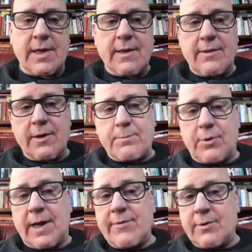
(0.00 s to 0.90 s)
they're
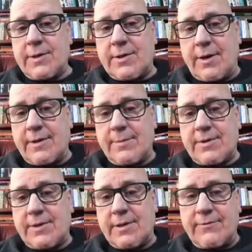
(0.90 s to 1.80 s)
private or autonomous
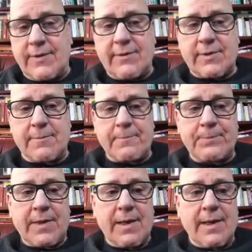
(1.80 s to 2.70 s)
to the fiefdom,
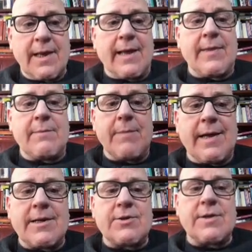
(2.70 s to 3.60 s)
and they
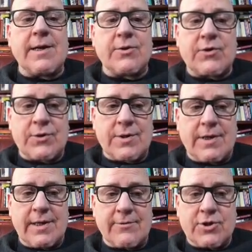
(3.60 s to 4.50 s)
manage the
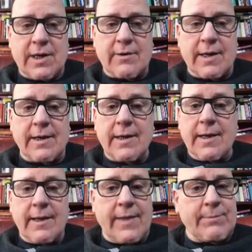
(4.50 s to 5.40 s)
uncertainty of sharing.
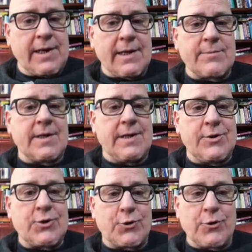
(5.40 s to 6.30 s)
That becomes an
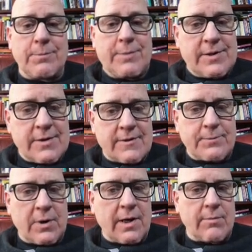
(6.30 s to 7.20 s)
internal business
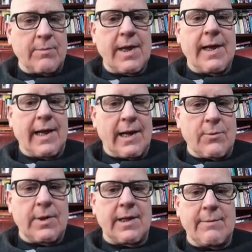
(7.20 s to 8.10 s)
problem. How
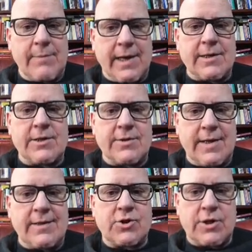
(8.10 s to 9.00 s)
will I manage
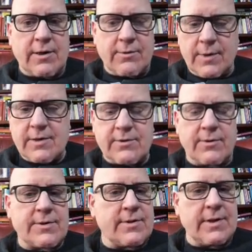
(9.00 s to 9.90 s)
these shared
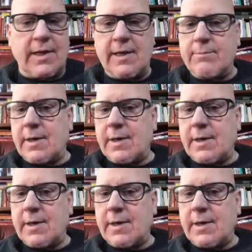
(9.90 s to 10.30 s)
resources and keep my